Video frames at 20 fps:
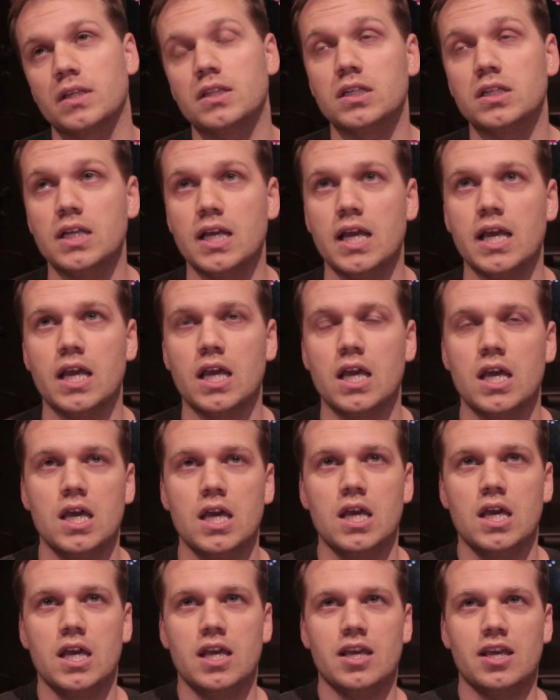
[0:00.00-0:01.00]

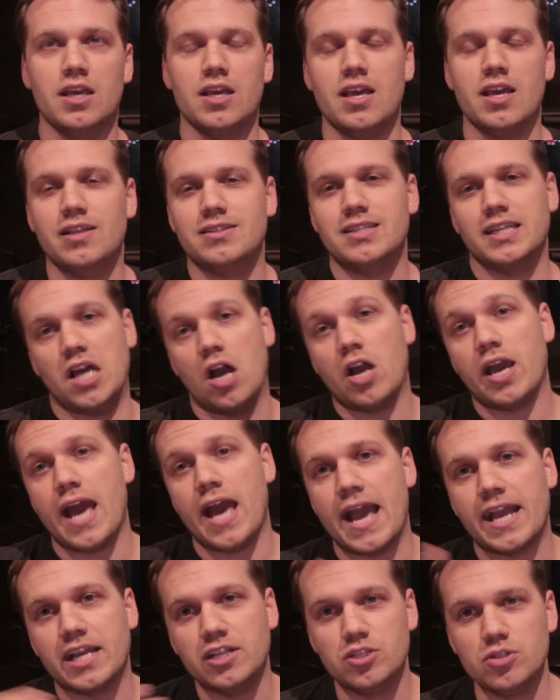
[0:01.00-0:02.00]
okay,
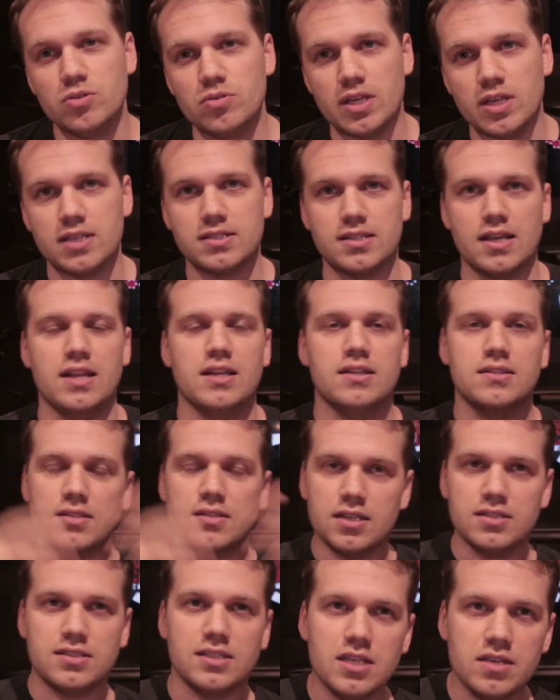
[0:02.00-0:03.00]
I can do this, and it's
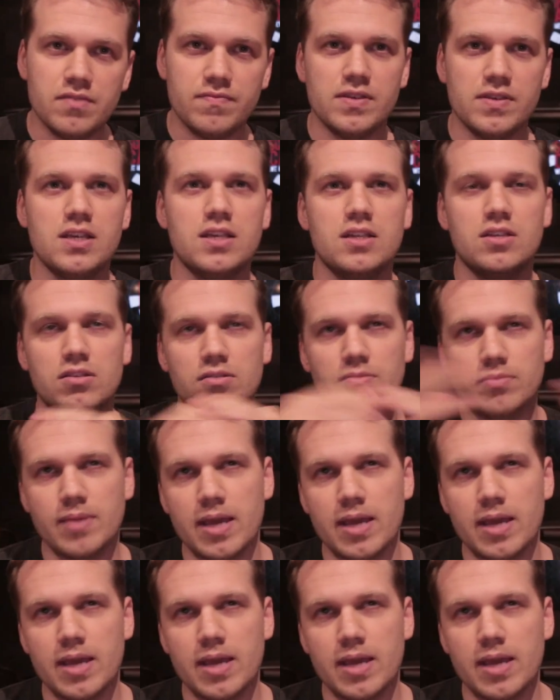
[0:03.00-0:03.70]
EV, and